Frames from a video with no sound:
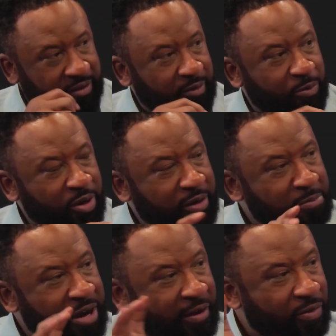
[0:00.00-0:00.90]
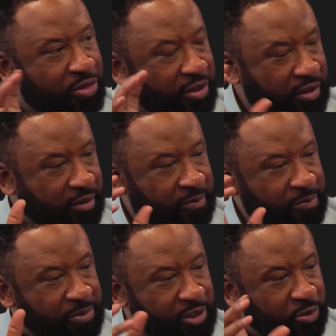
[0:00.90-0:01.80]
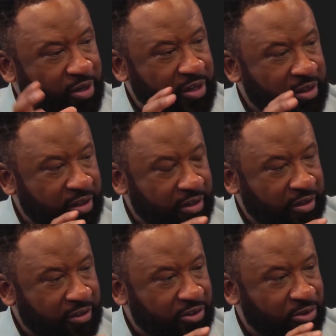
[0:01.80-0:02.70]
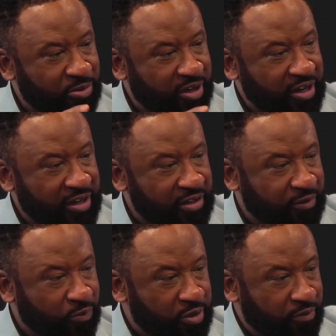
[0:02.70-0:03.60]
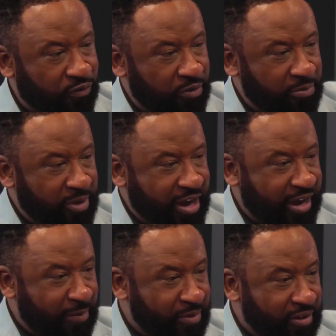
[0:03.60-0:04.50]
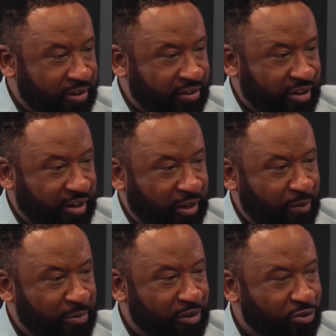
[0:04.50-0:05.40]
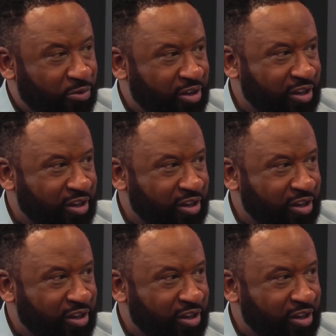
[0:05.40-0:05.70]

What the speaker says: What about between the two ladies, one from Abbott Elementary?